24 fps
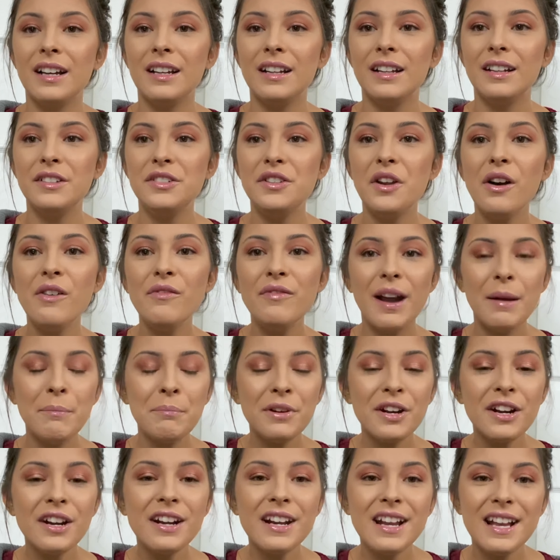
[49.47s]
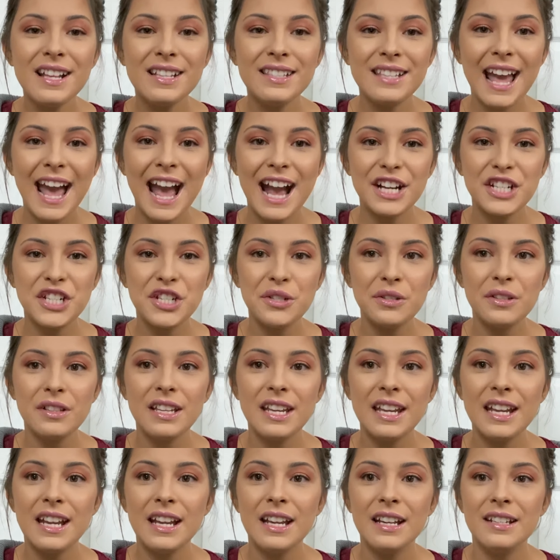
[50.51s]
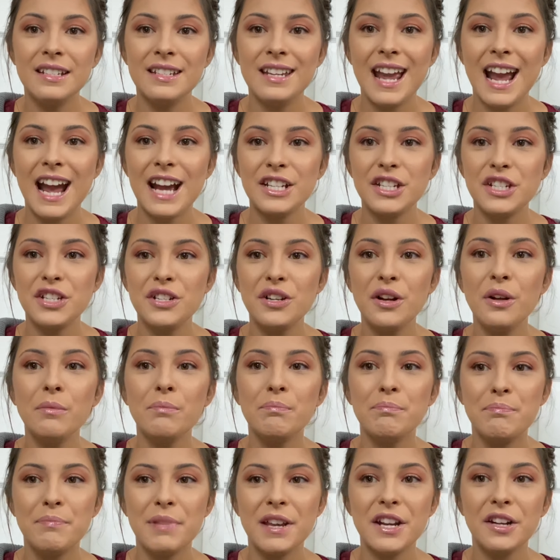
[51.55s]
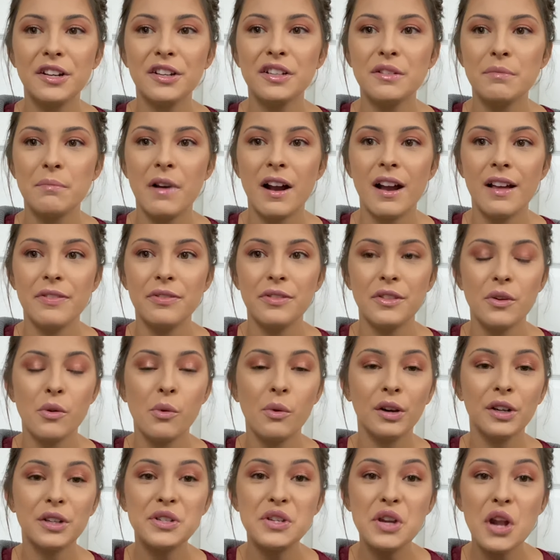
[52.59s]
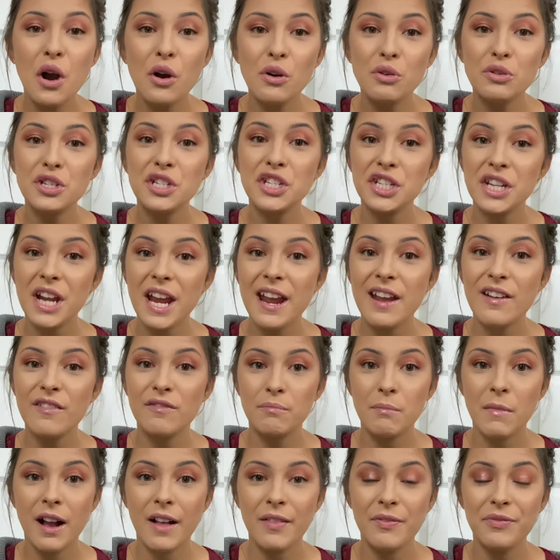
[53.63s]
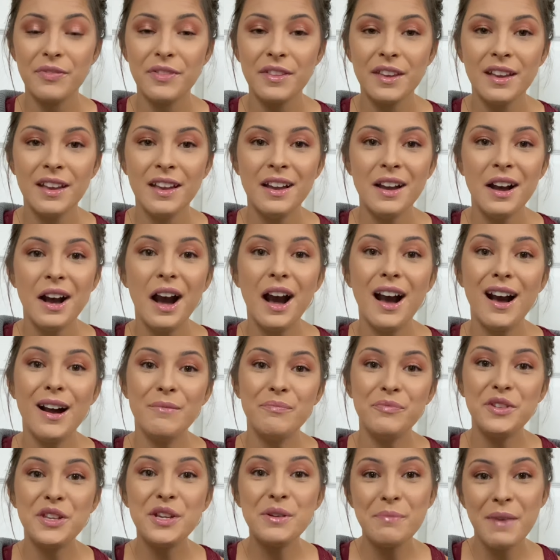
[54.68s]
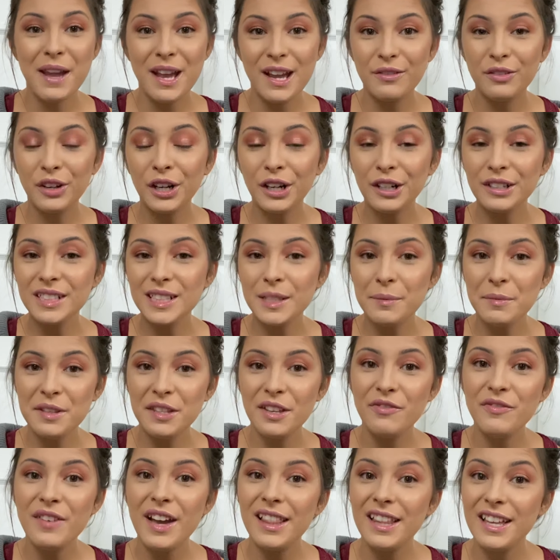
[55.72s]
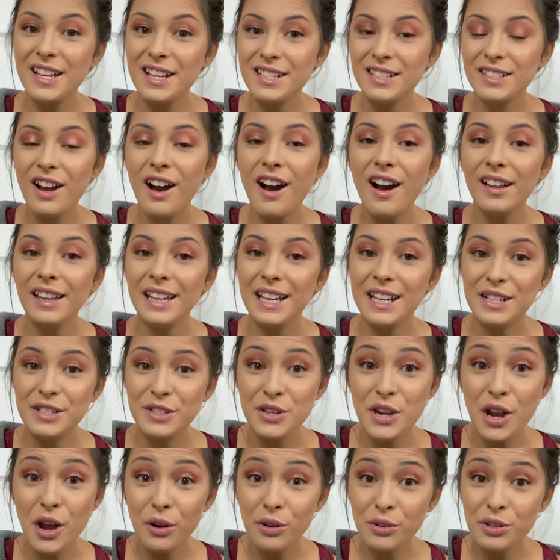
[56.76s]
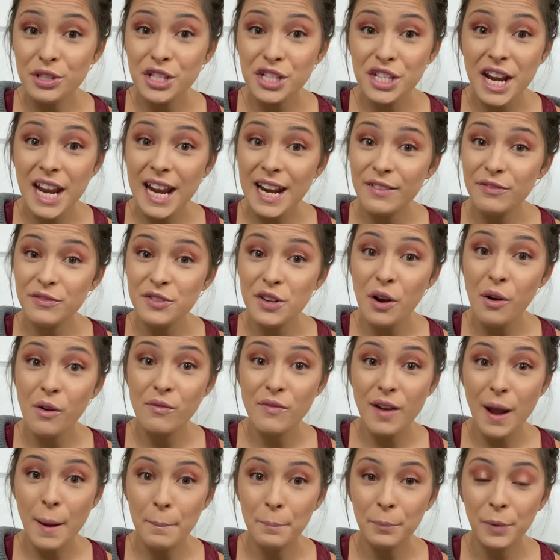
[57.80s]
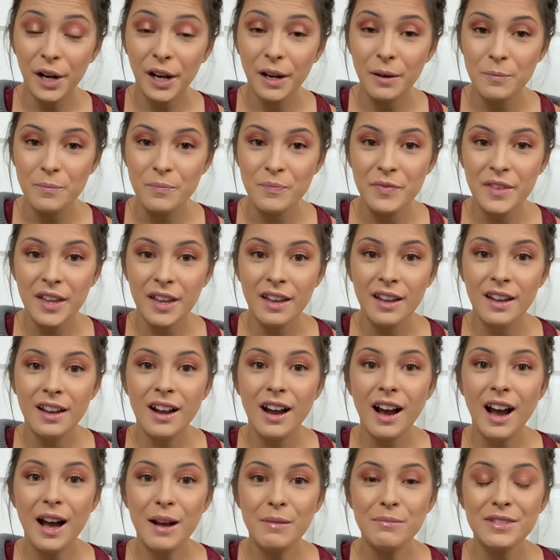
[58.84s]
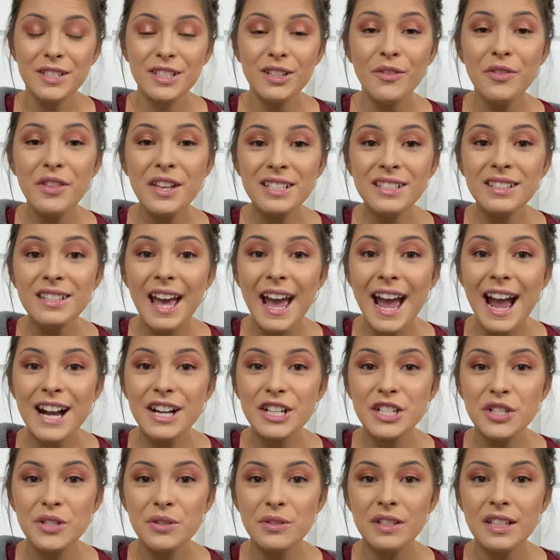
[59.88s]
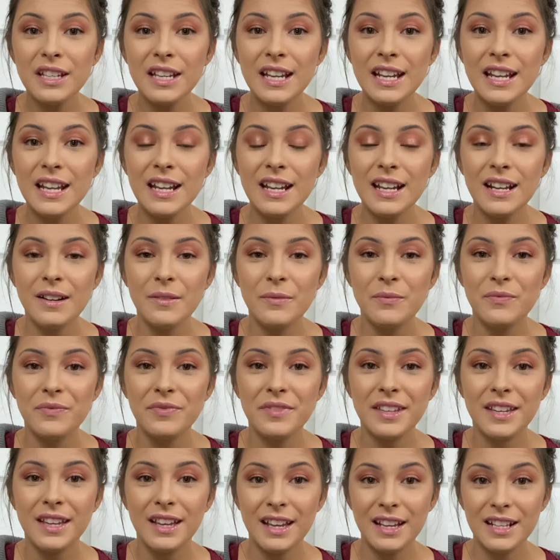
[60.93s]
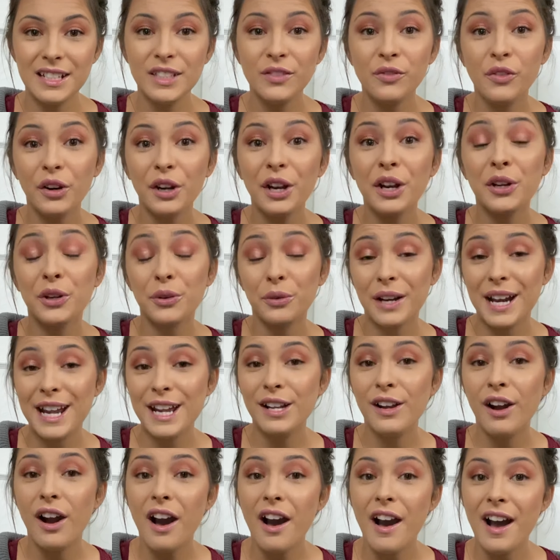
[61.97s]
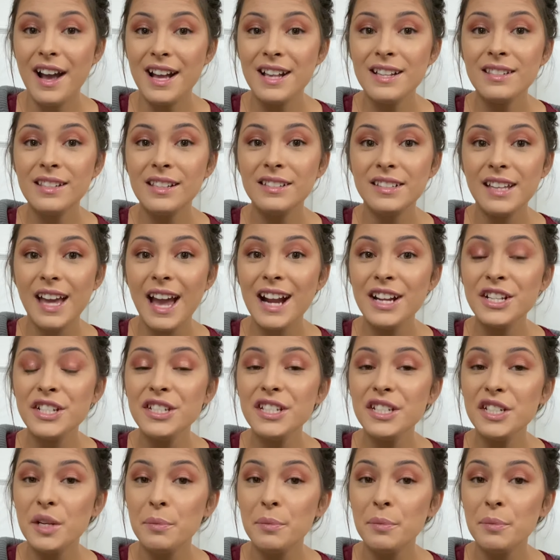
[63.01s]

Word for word: November is actually National Beard Month or No Shave Month. Um, you may have heard some of the fellas call it No Shave November. Um, so this actually is for a great cause. It's actually to